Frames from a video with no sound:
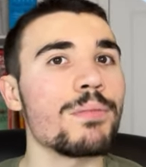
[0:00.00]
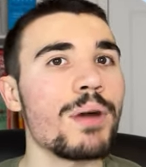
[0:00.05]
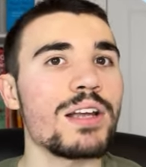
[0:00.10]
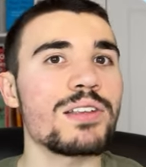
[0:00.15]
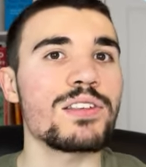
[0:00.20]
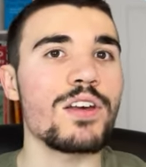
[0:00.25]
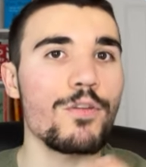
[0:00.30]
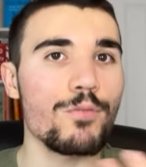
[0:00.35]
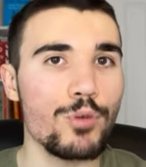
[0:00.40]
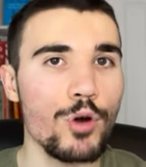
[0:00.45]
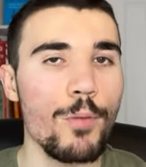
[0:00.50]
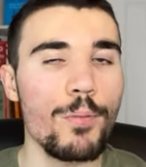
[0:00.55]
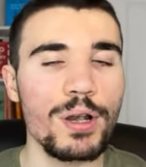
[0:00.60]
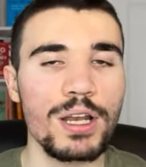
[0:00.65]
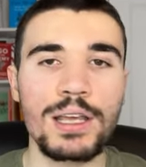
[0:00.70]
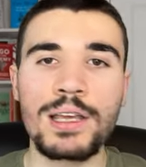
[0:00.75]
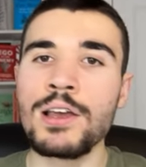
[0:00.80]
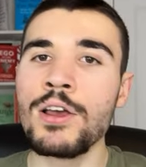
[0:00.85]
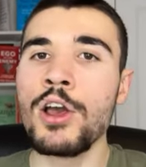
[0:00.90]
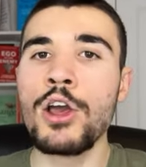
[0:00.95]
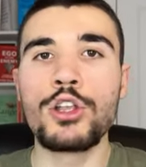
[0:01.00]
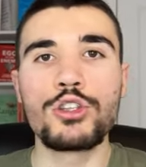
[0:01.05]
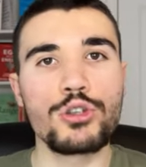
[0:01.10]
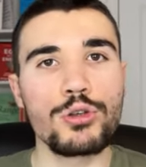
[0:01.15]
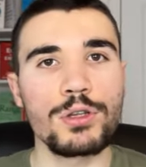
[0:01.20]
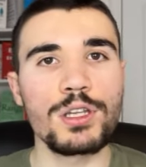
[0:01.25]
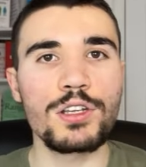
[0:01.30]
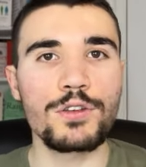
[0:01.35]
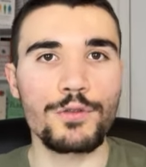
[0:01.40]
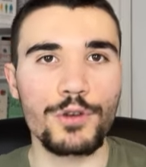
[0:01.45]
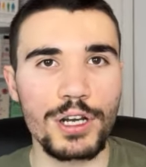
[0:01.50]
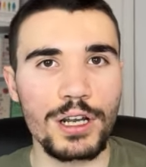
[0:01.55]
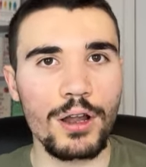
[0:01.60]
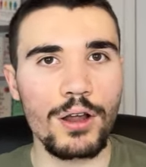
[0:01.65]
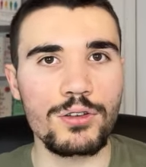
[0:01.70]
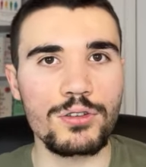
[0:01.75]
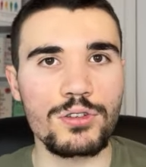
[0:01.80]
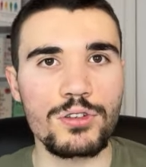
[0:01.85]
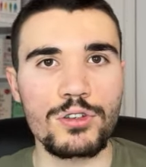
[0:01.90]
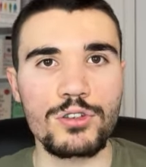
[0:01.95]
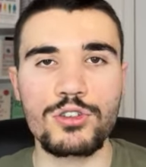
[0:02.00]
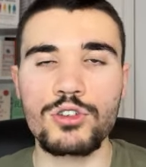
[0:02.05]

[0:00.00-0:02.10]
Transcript: myself properly to these freelancers.